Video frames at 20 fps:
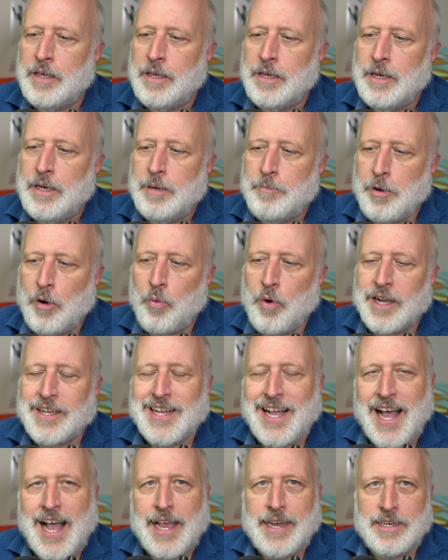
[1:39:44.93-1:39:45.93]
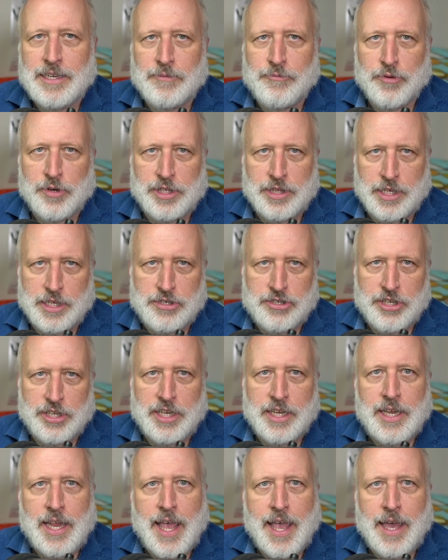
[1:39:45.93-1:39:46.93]
But what kind of
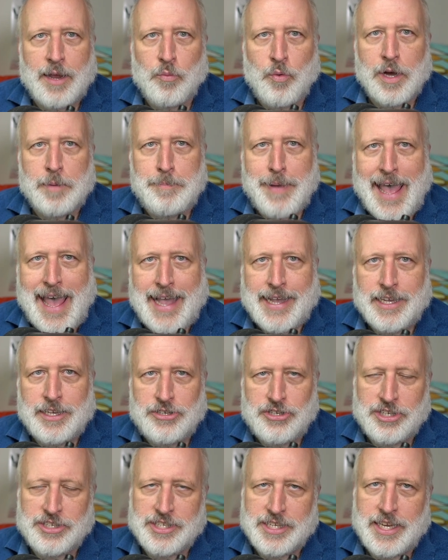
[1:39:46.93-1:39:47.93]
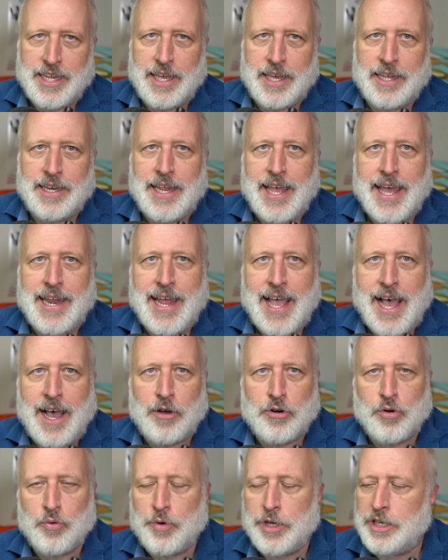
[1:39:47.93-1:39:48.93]
religion, and what package is it in, and how
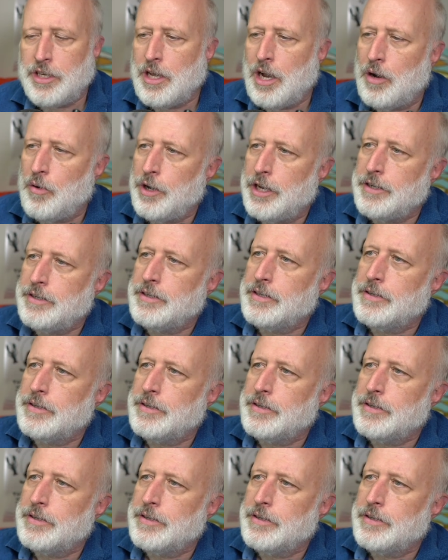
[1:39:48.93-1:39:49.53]
do we know it?